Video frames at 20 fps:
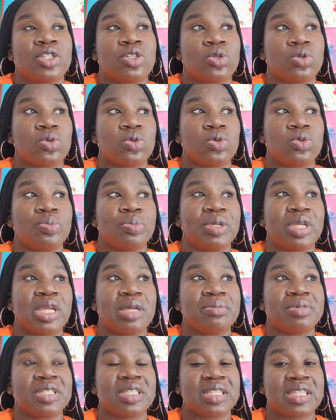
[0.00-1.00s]
to
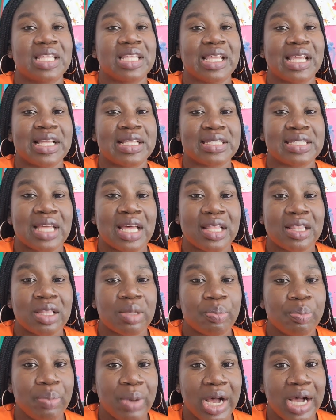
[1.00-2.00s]
be able to think outside the
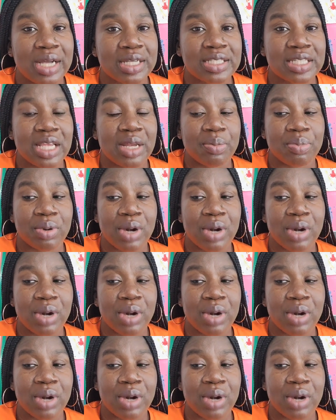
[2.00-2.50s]
box